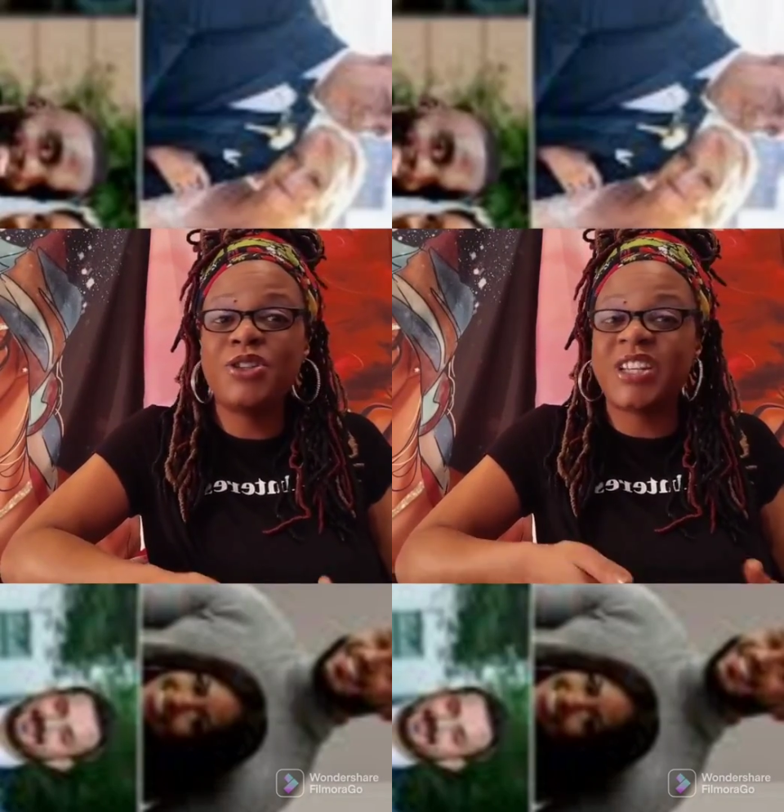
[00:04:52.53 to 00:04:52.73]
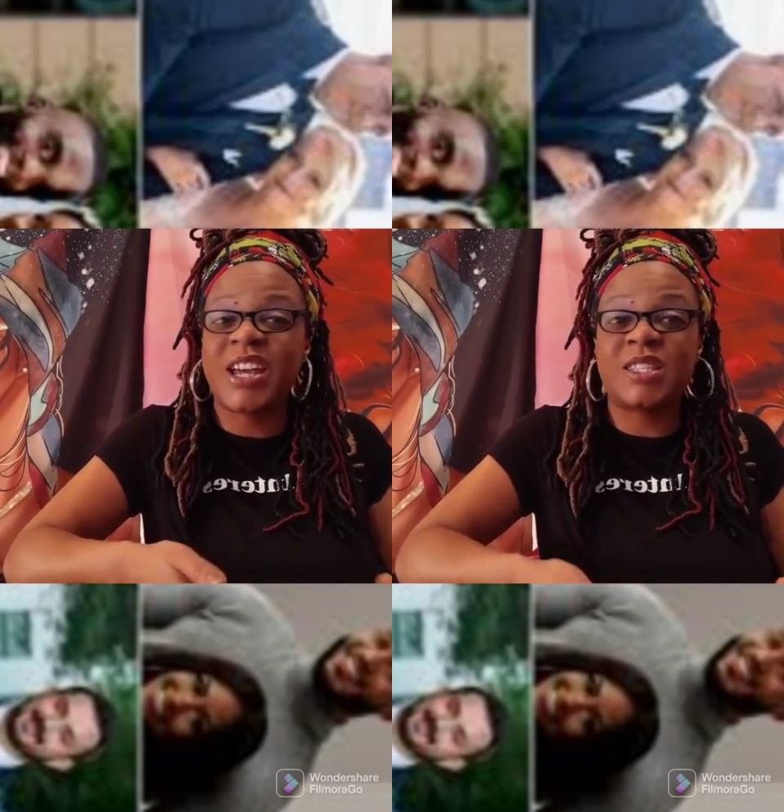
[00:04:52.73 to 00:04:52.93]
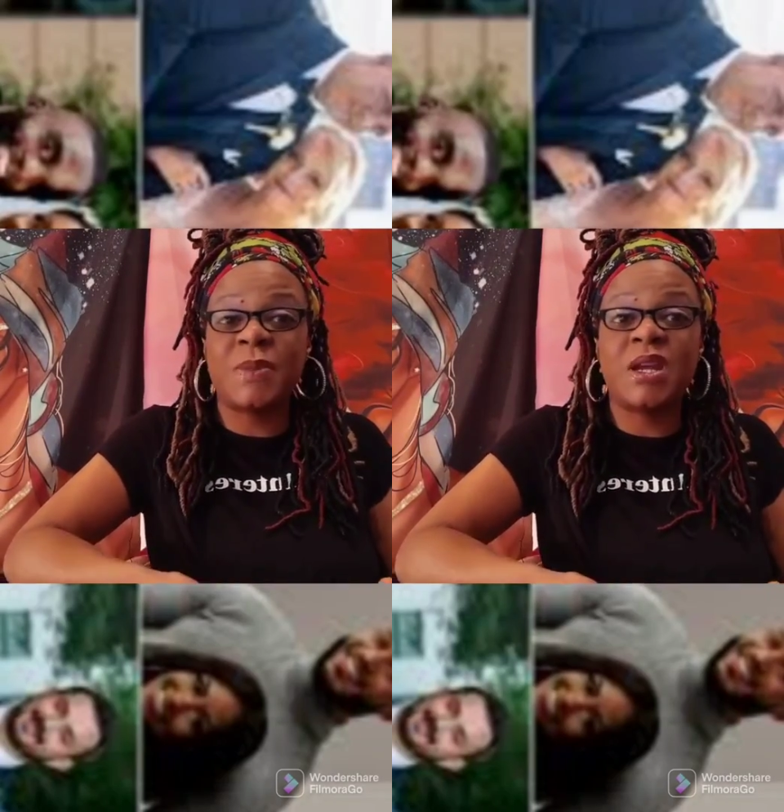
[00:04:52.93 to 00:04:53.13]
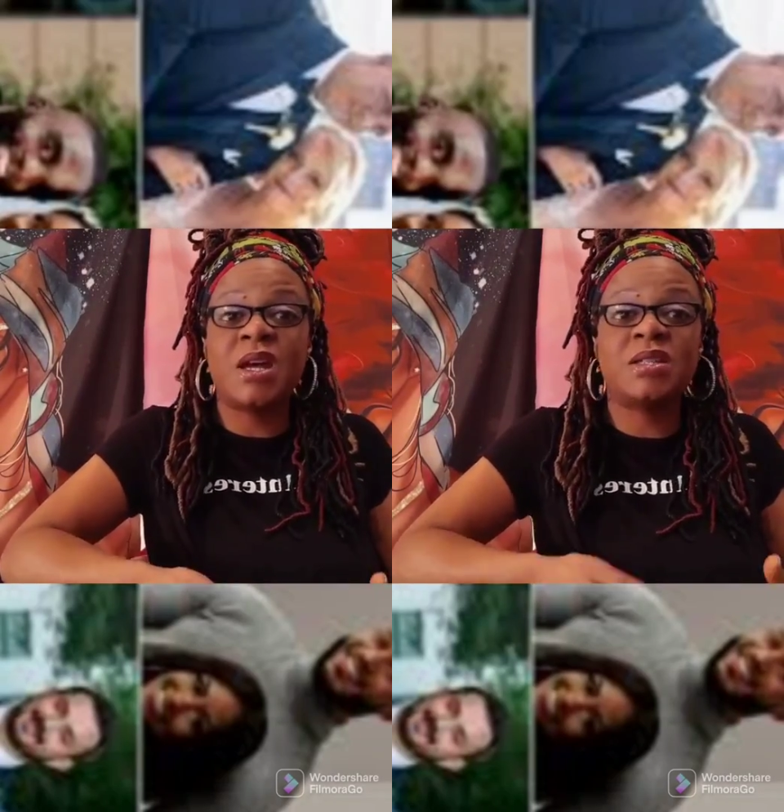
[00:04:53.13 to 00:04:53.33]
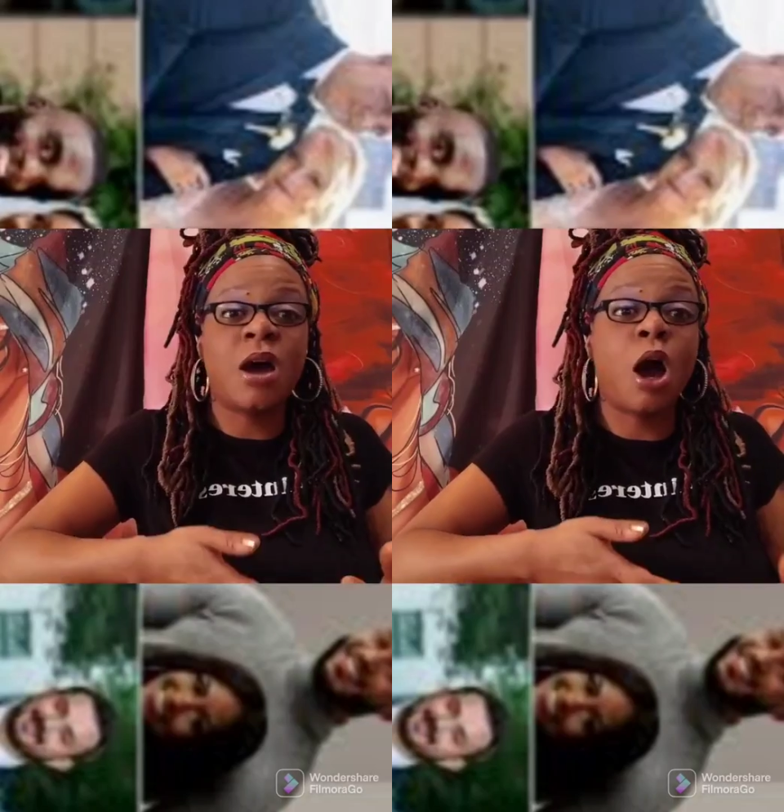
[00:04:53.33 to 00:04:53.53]

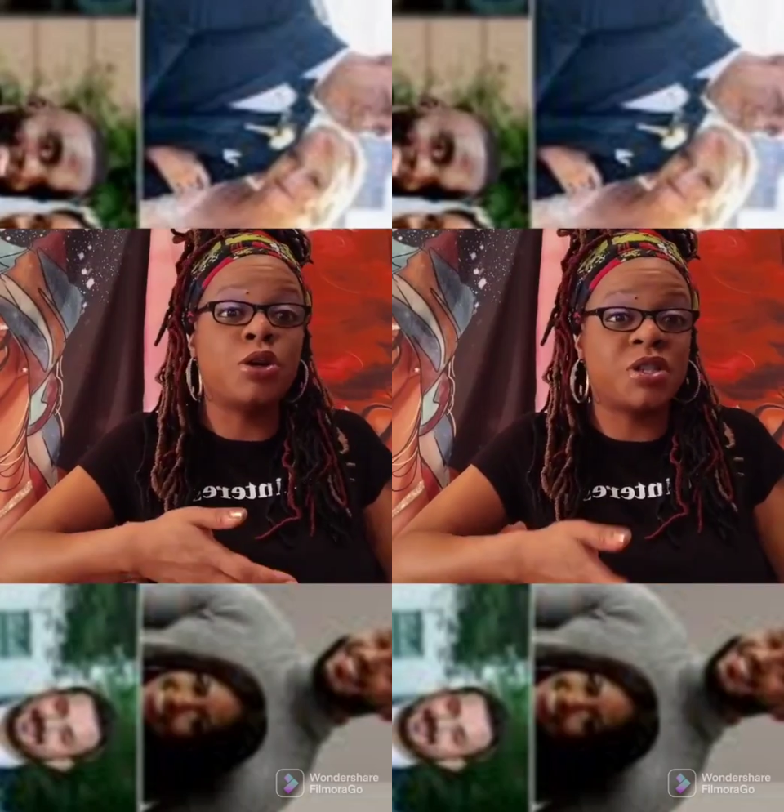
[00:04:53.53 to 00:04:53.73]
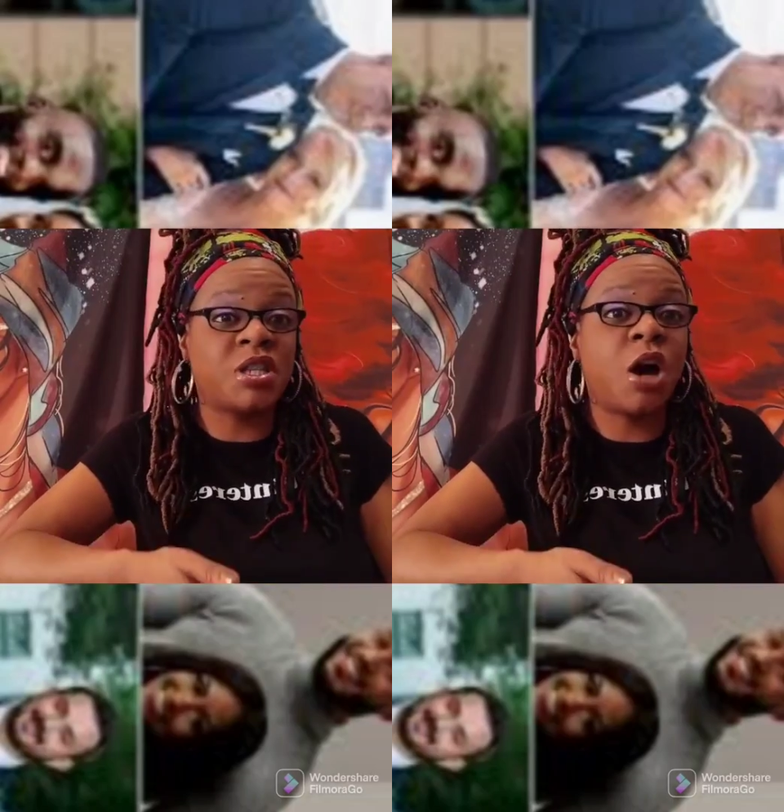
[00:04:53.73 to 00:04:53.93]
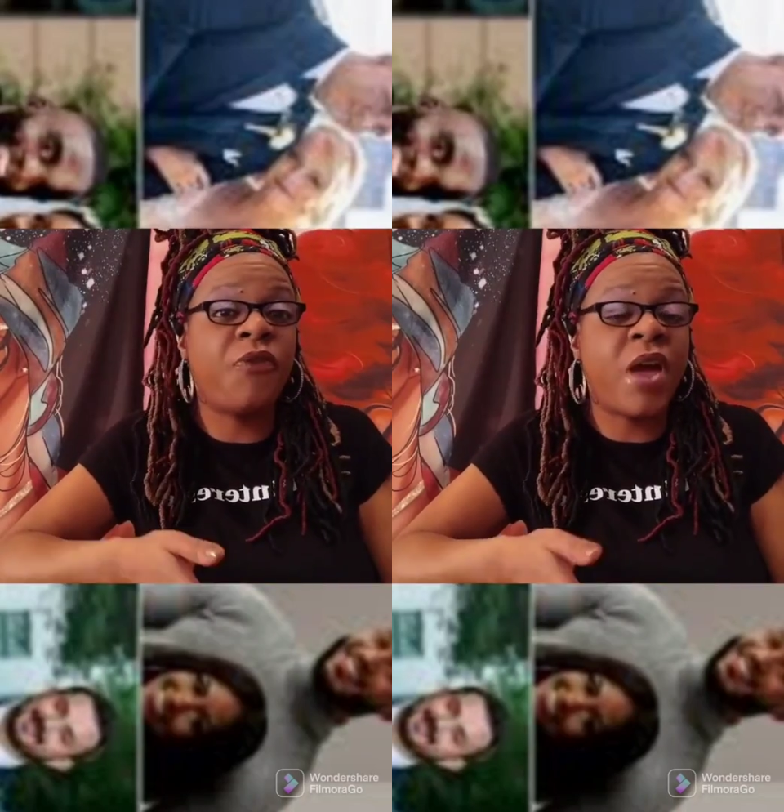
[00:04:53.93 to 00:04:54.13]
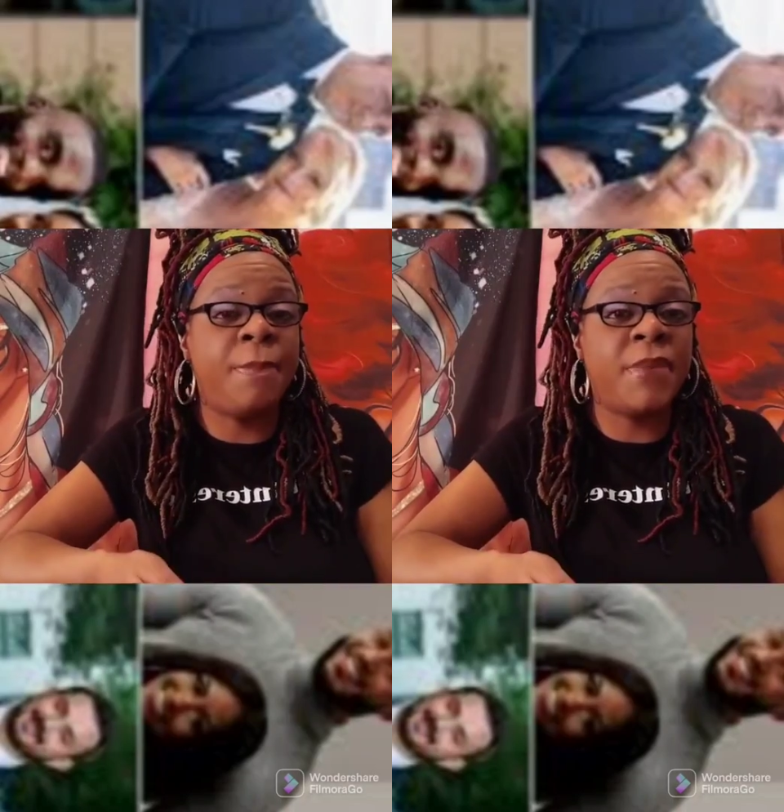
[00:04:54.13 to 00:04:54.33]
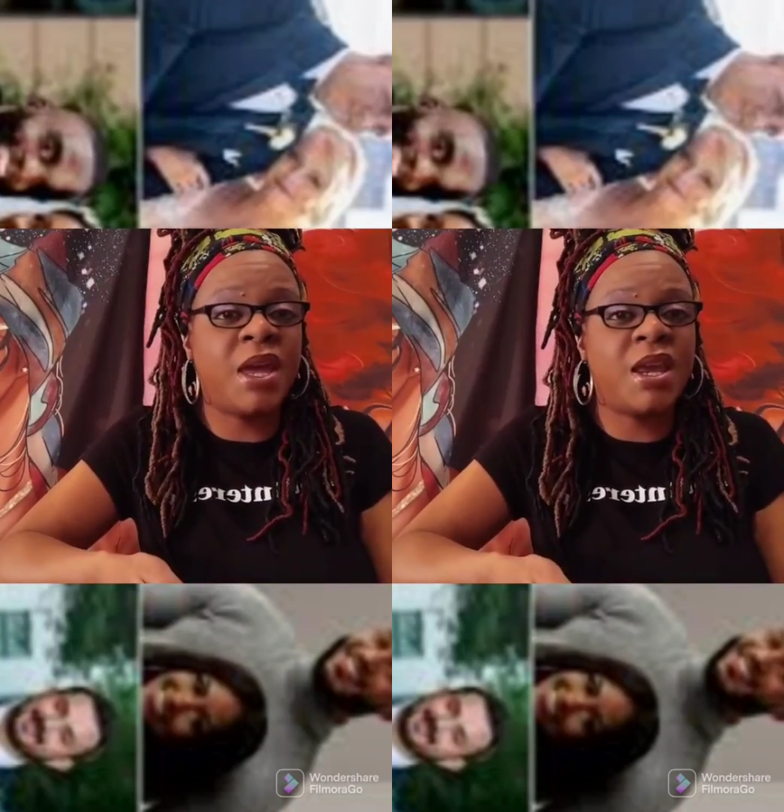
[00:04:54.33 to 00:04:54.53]
Jasmina herself
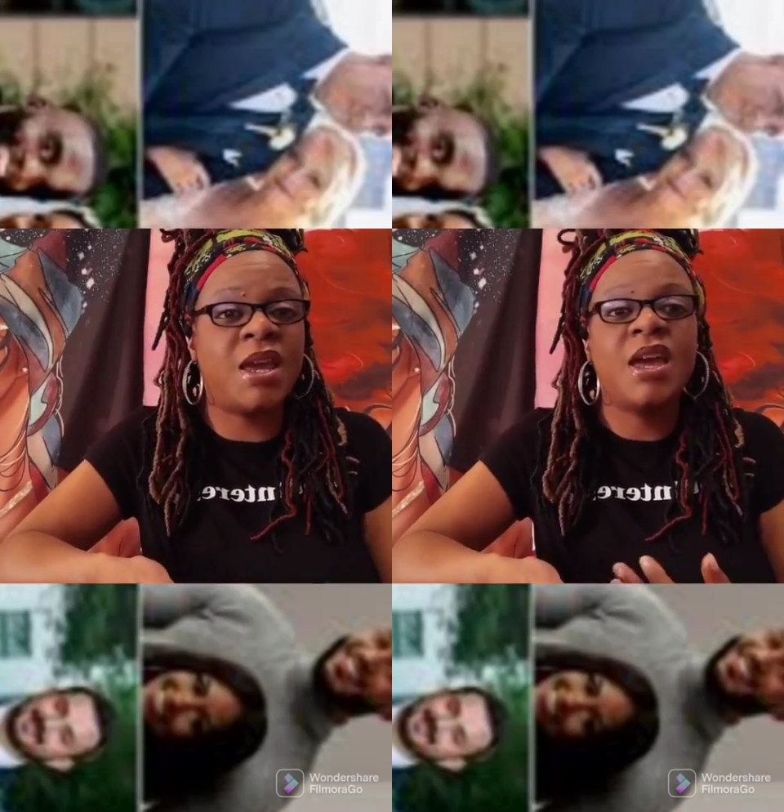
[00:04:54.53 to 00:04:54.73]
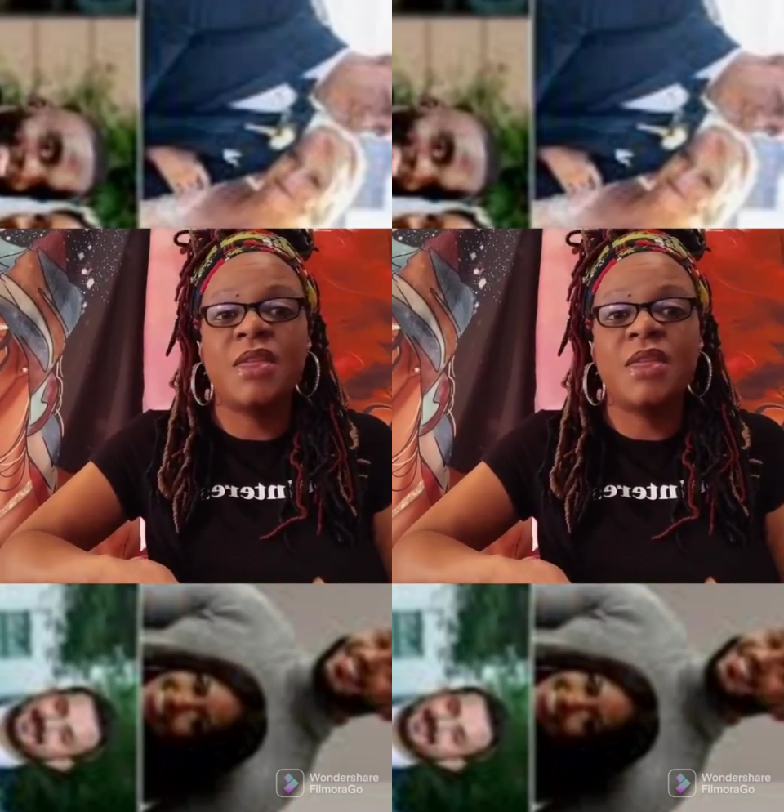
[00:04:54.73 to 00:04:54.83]
admitted